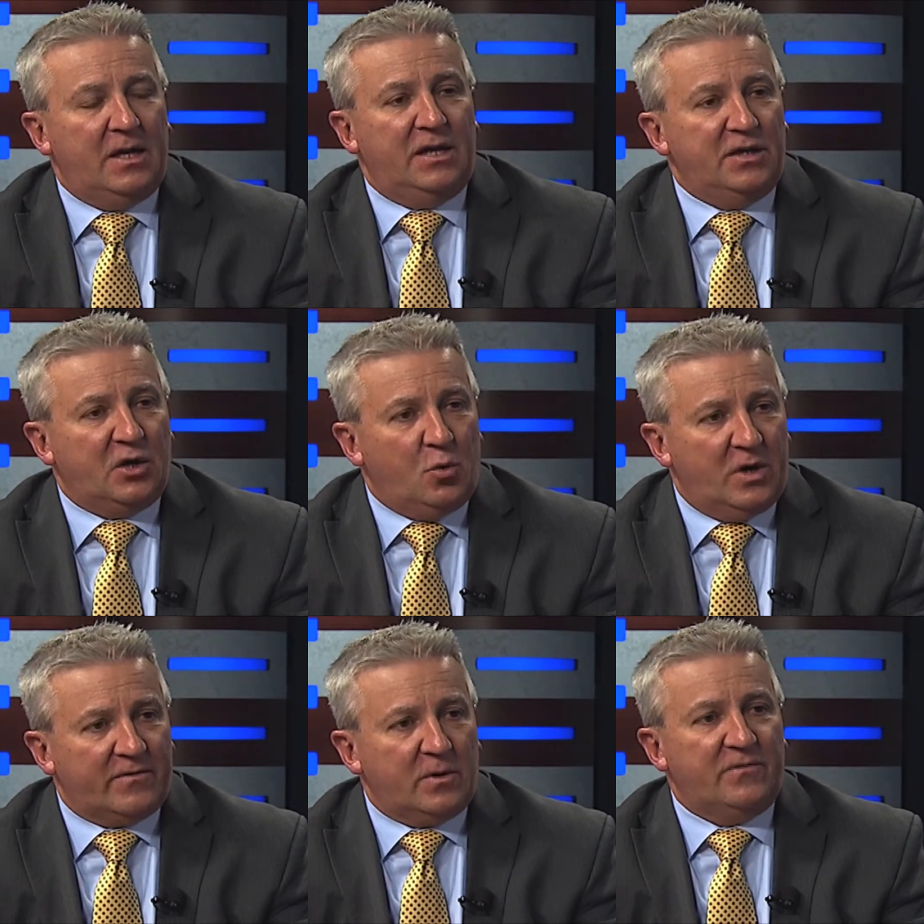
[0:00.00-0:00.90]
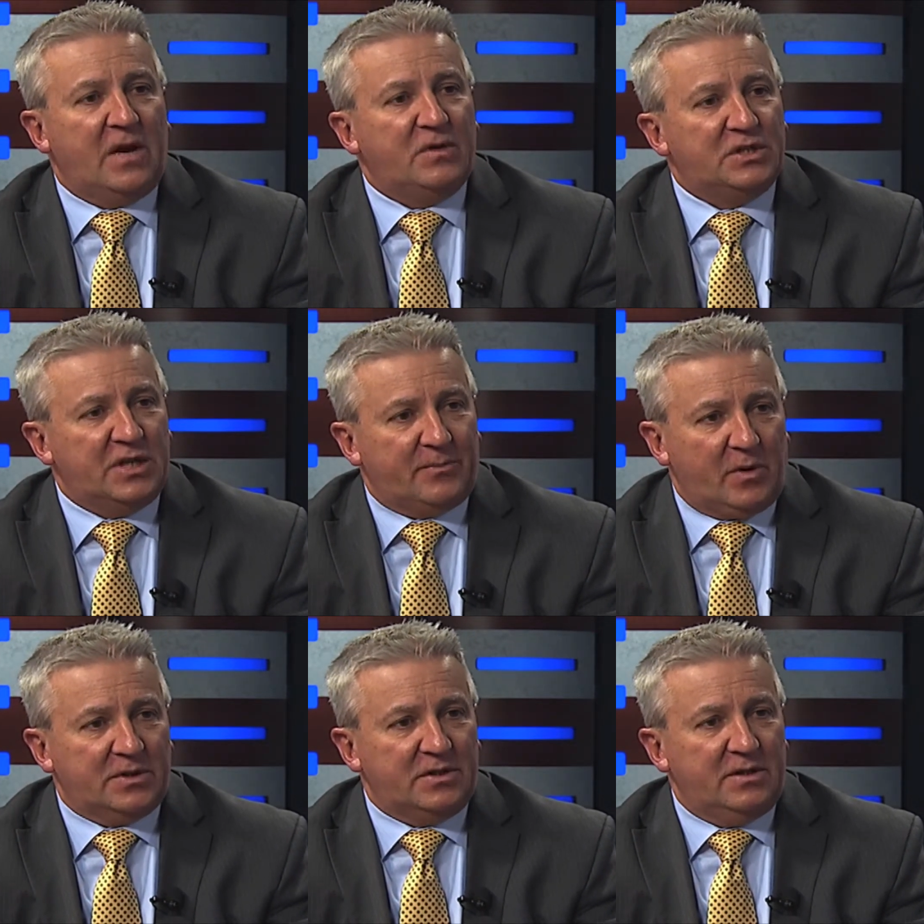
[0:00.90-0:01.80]
in the quiver of every sick
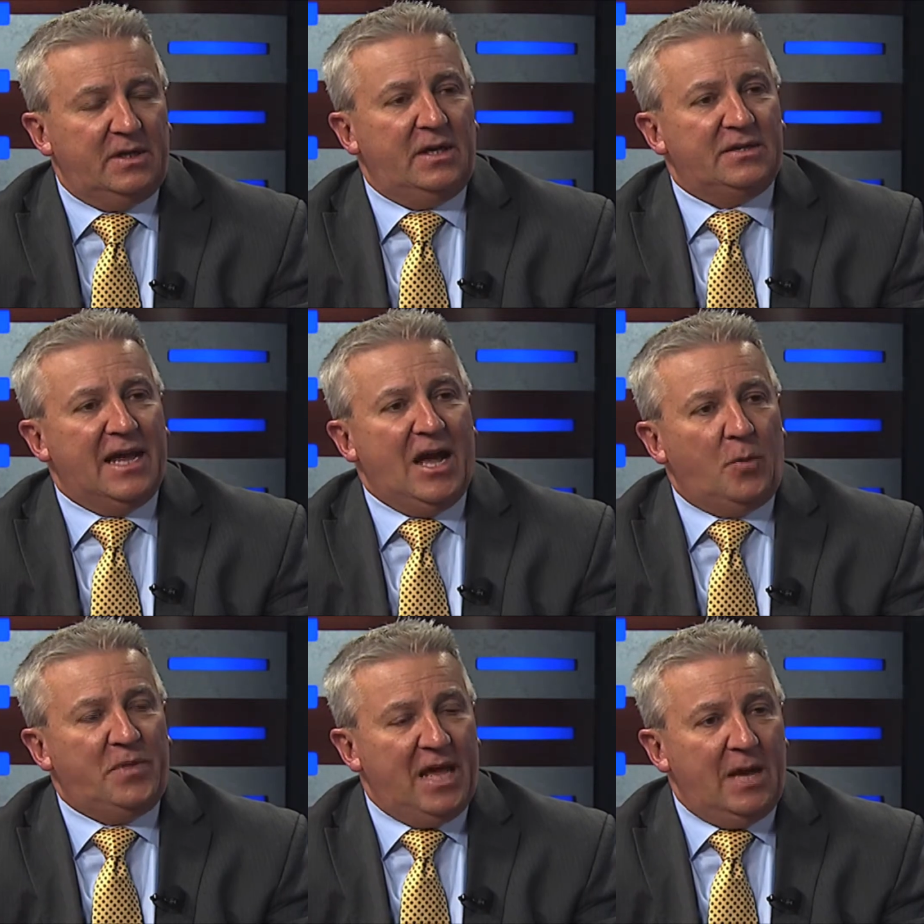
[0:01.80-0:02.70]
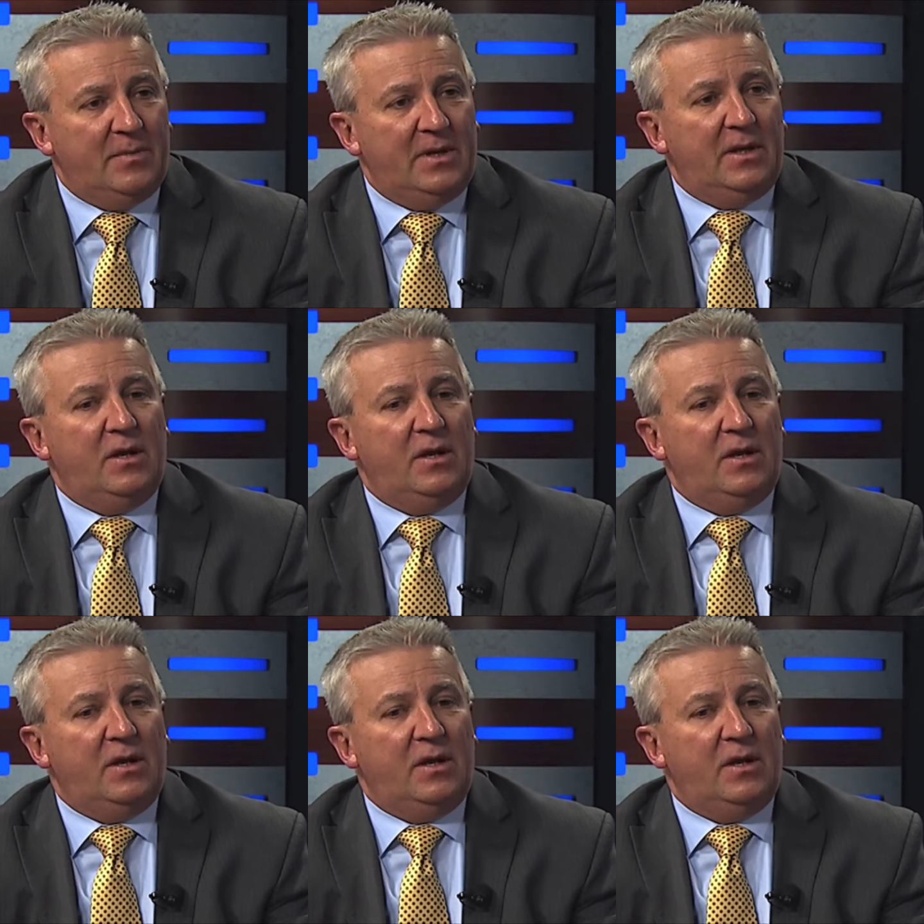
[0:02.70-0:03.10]
person to help them